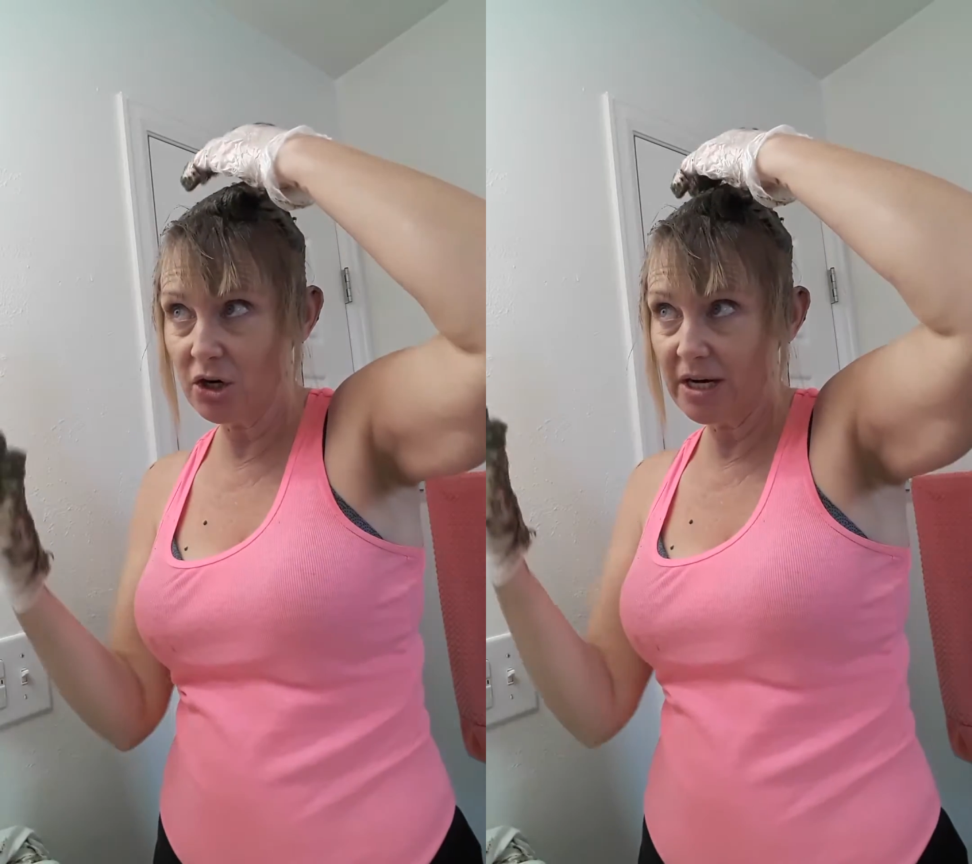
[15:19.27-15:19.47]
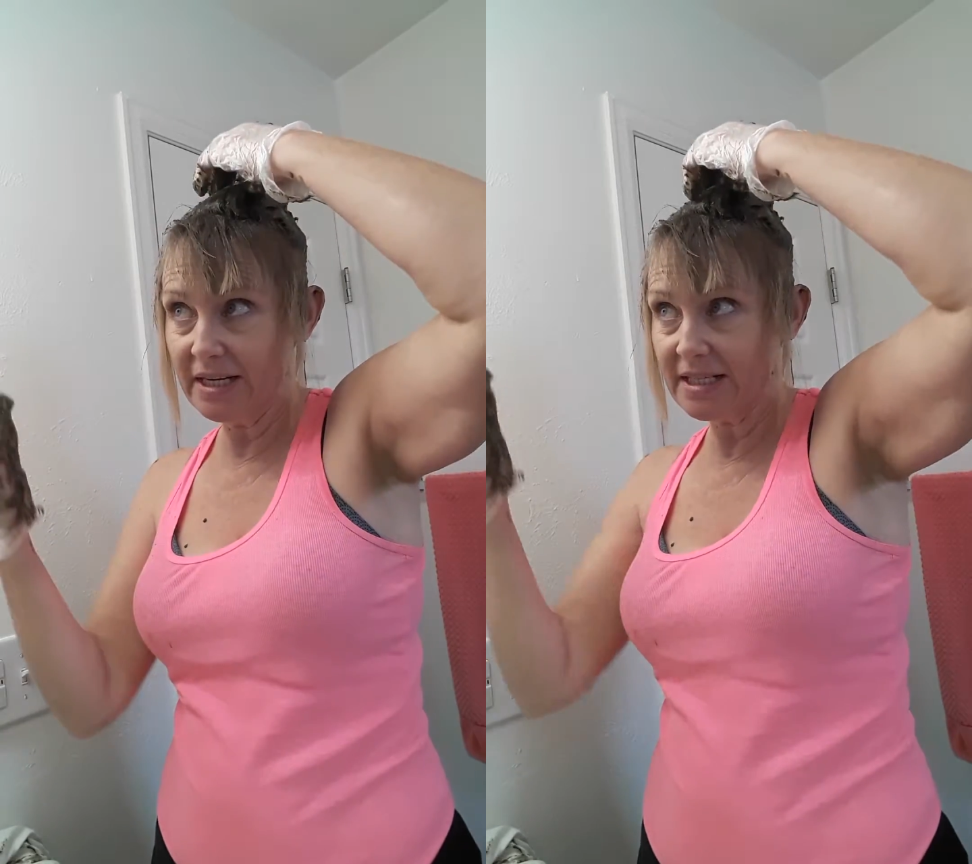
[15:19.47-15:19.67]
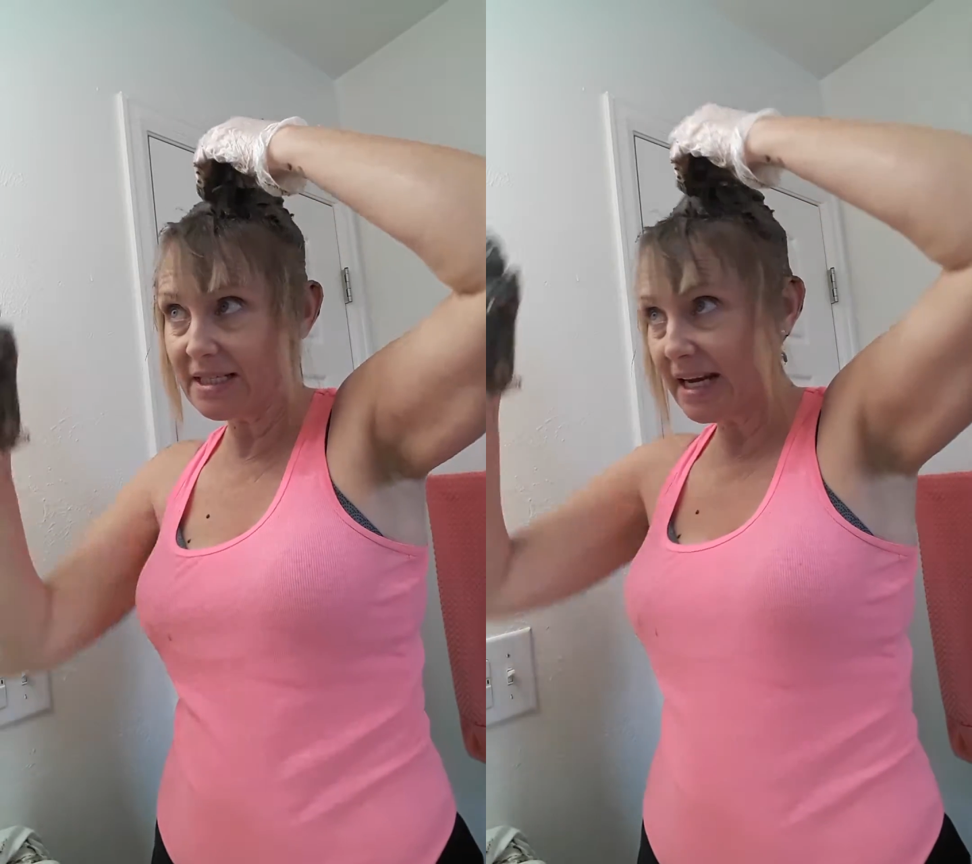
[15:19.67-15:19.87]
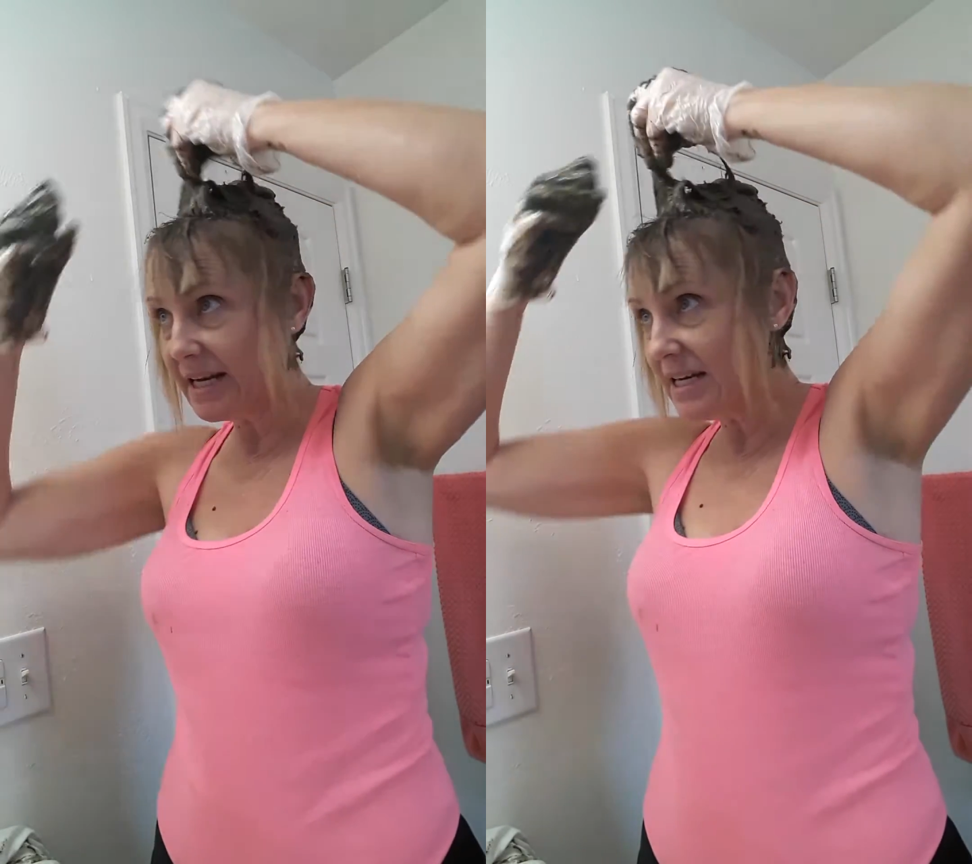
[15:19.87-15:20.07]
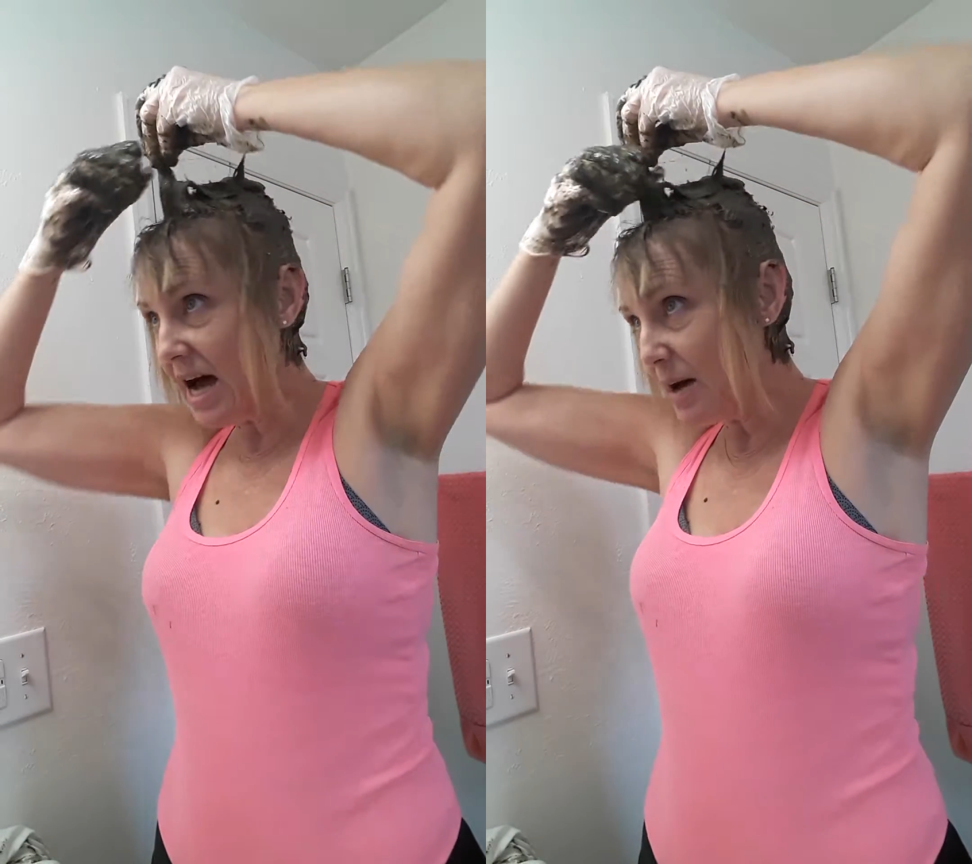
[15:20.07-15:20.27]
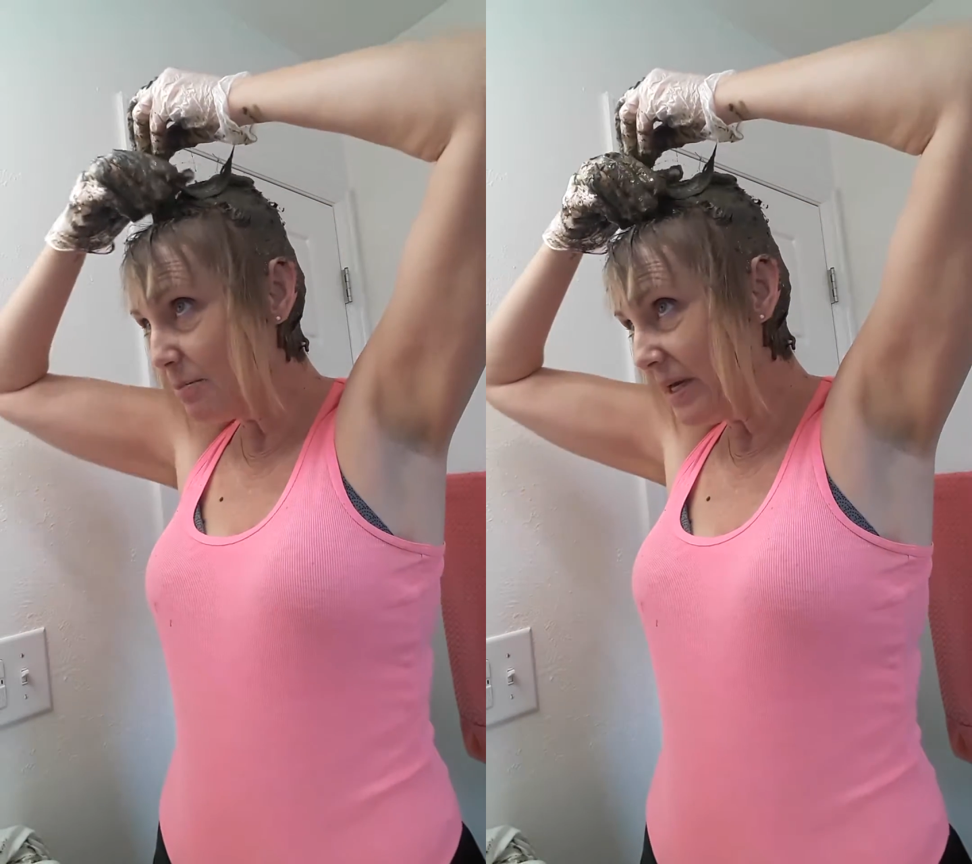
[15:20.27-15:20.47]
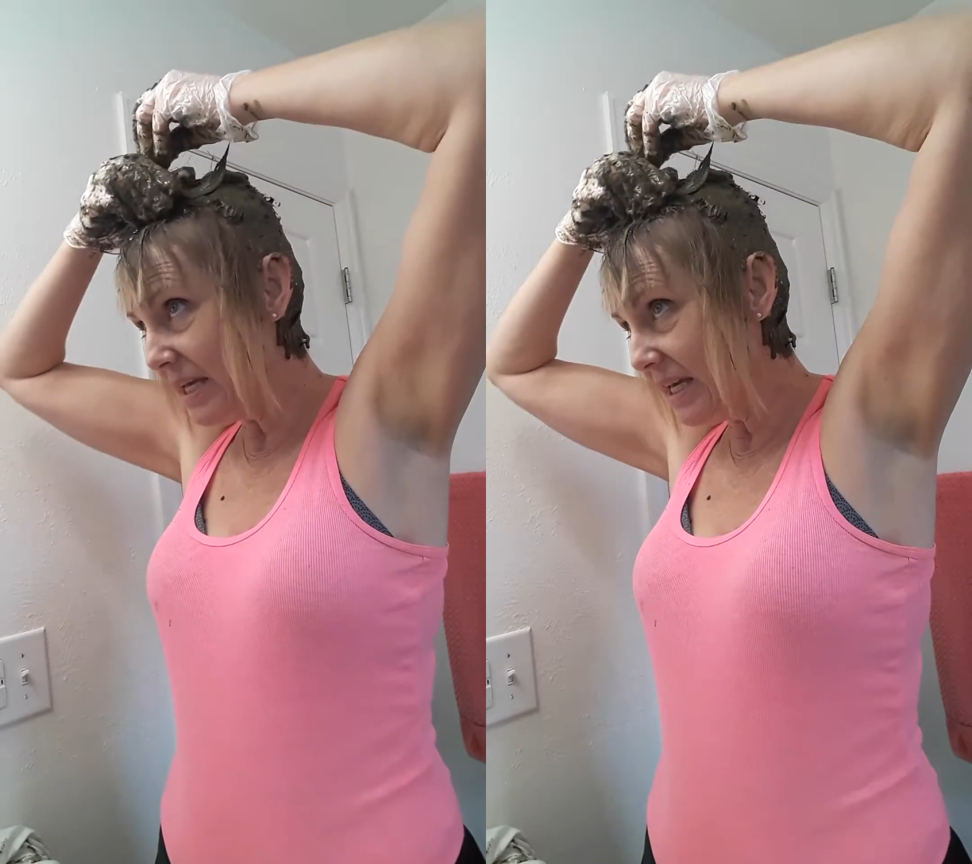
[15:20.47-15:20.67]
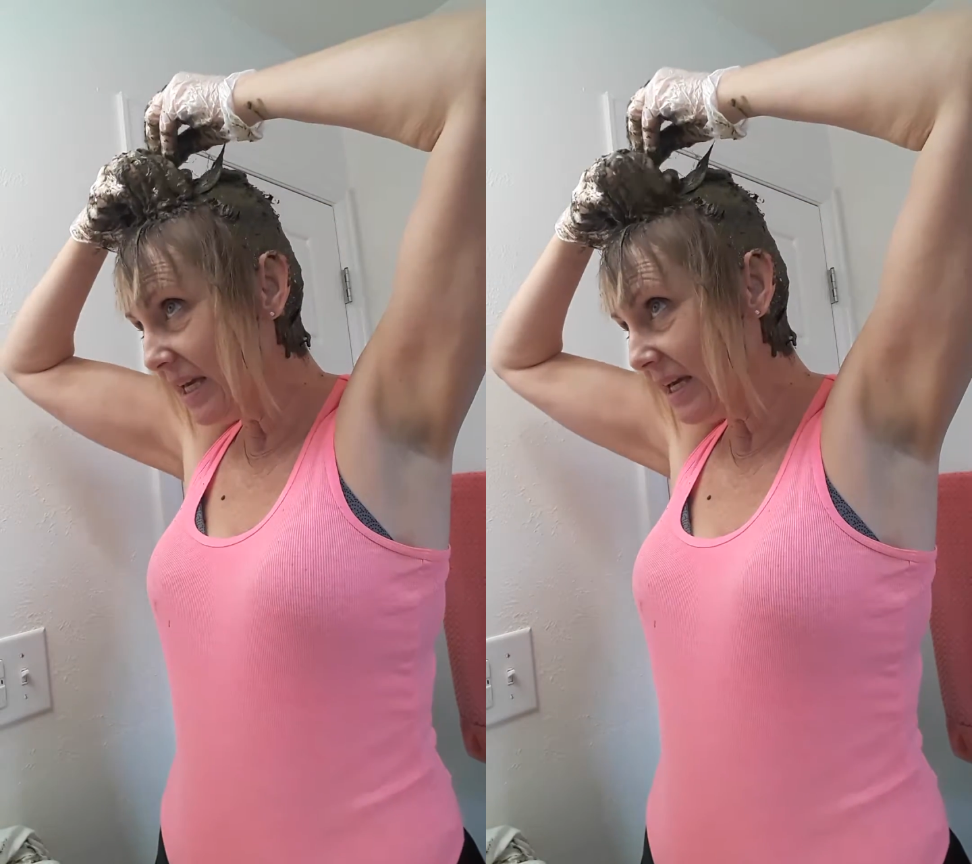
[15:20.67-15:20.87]
and it's like not
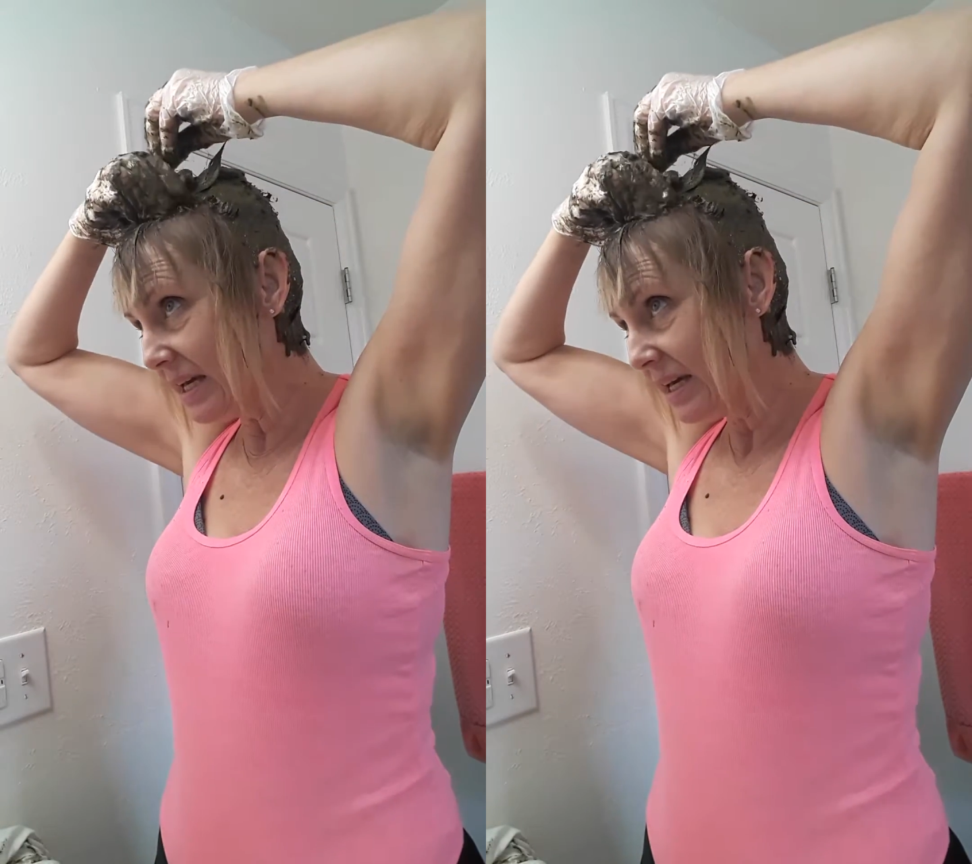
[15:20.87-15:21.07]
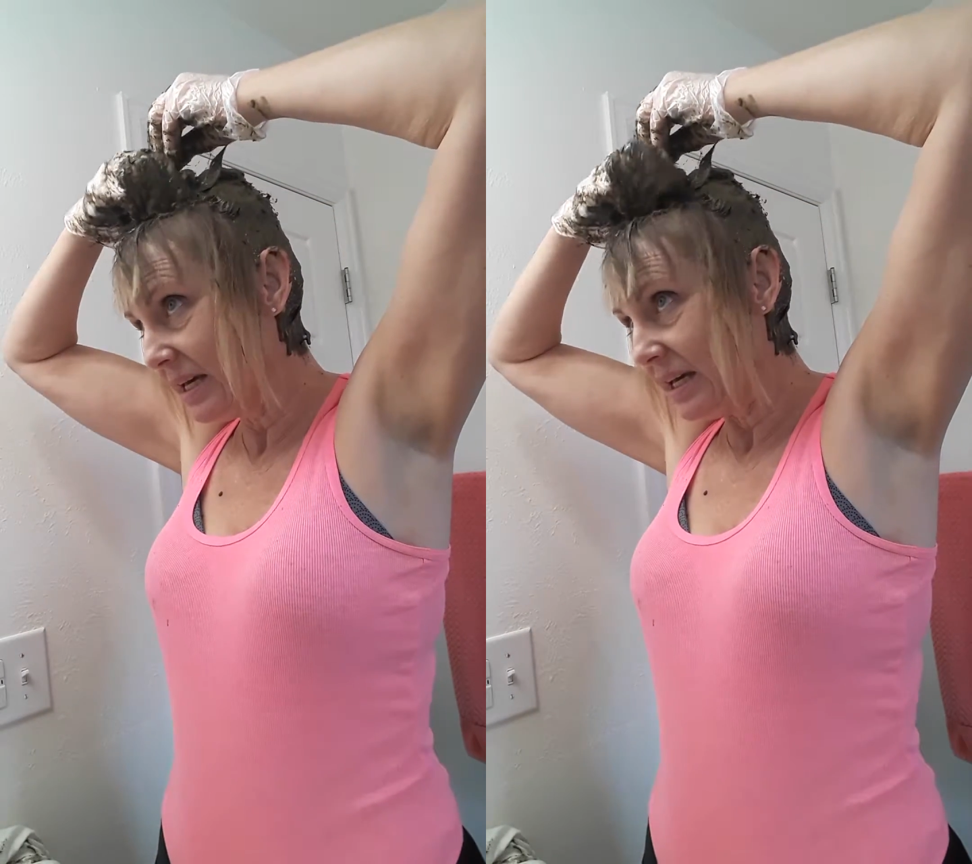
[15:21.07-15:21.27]
being